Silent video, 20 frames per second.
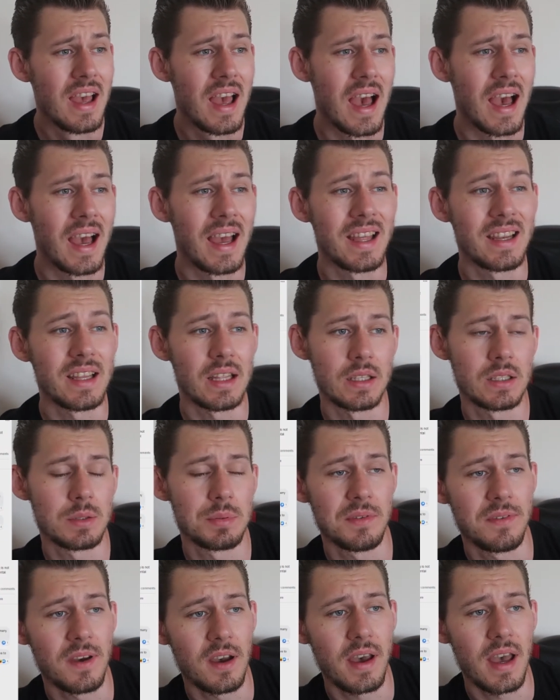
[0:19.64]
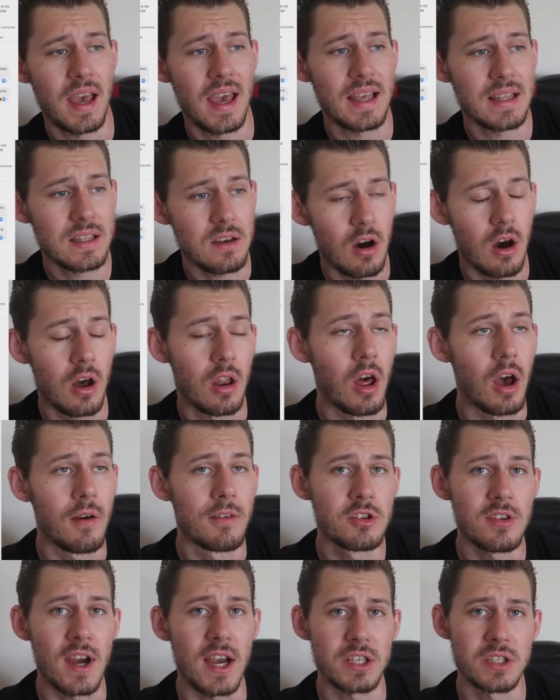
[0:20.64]
and to be fair, it got a lot
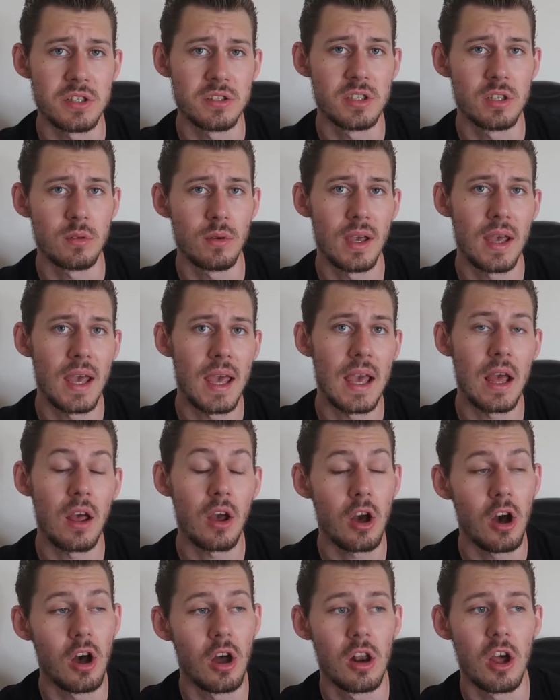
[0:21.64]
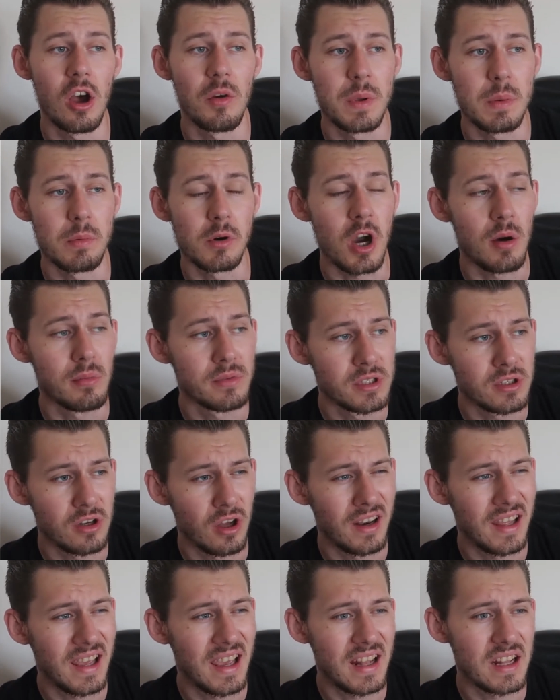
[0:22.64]
of attraction to it. It got a lot of people commenting
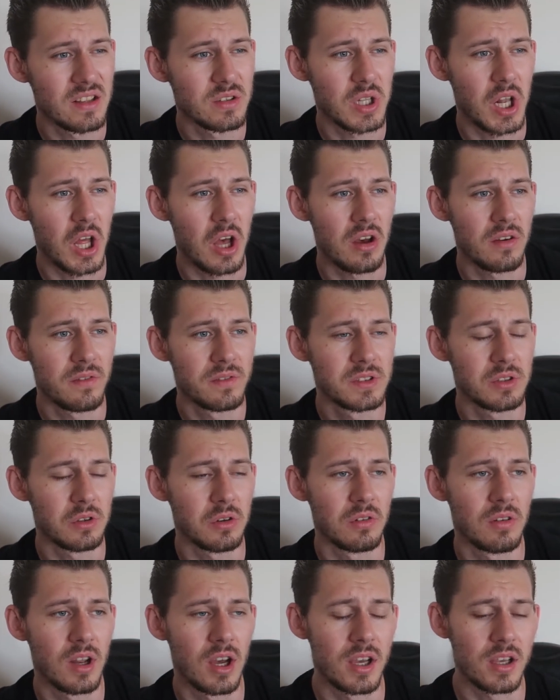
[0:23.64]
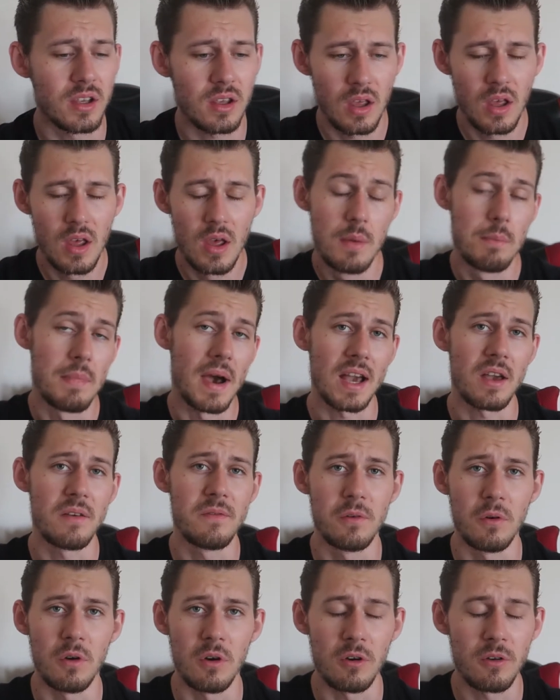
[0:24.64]
on it, and there was a lot of sort of like back
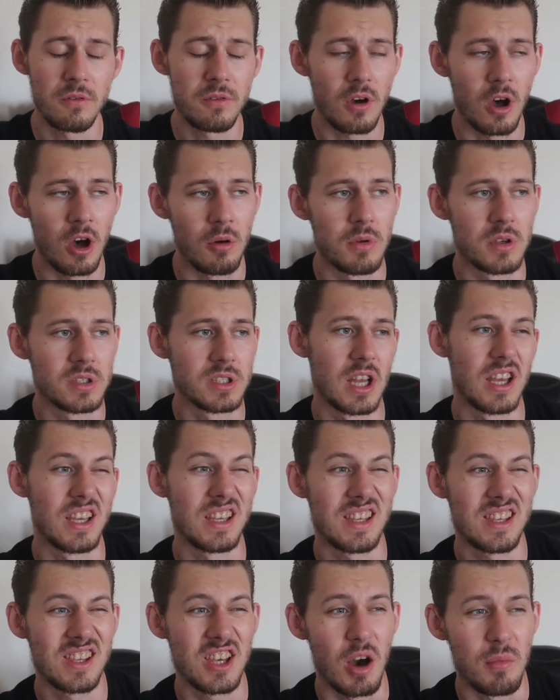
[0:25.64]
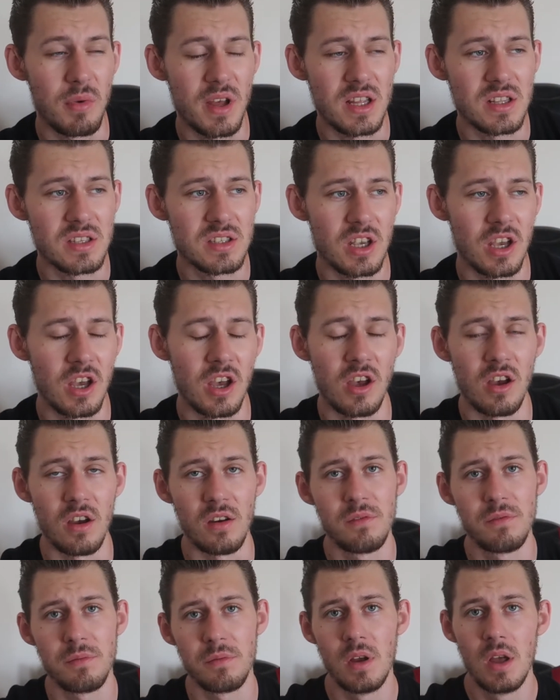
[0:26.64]
and forth, almost like comments
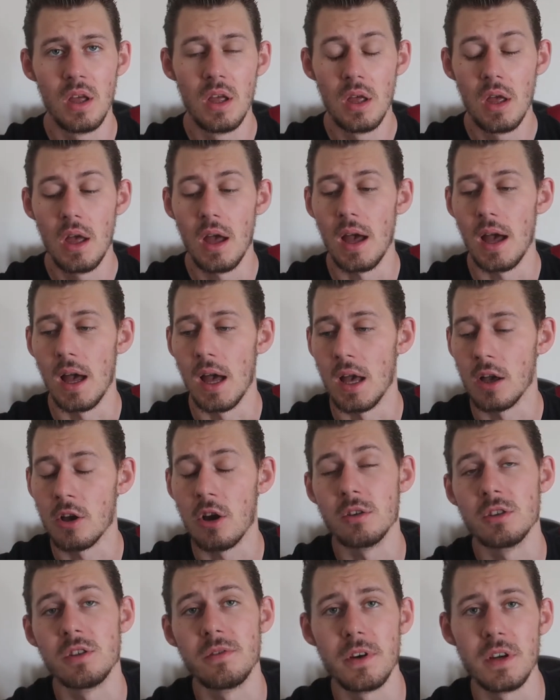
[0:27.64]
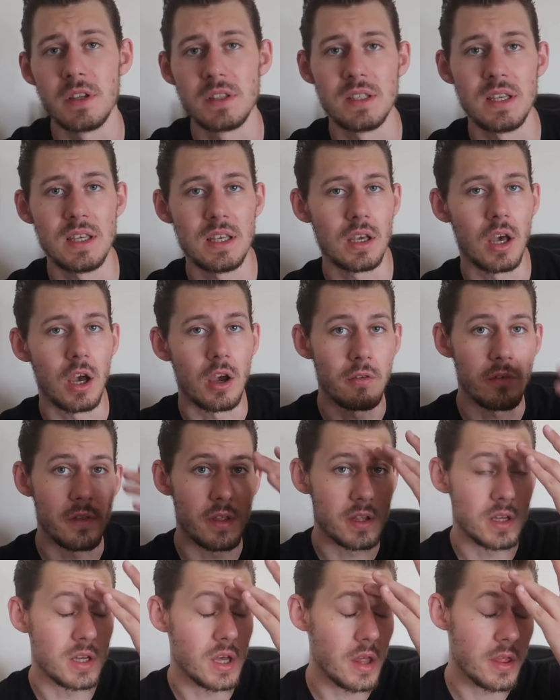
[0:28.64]
of controversy over
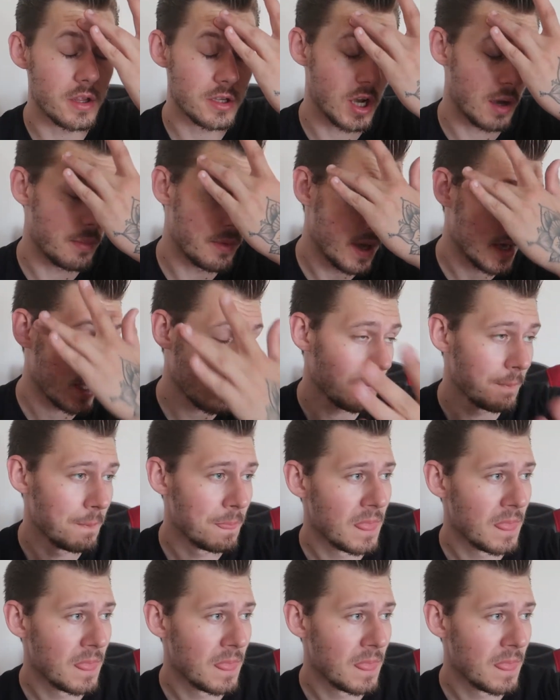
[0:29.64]
the topic.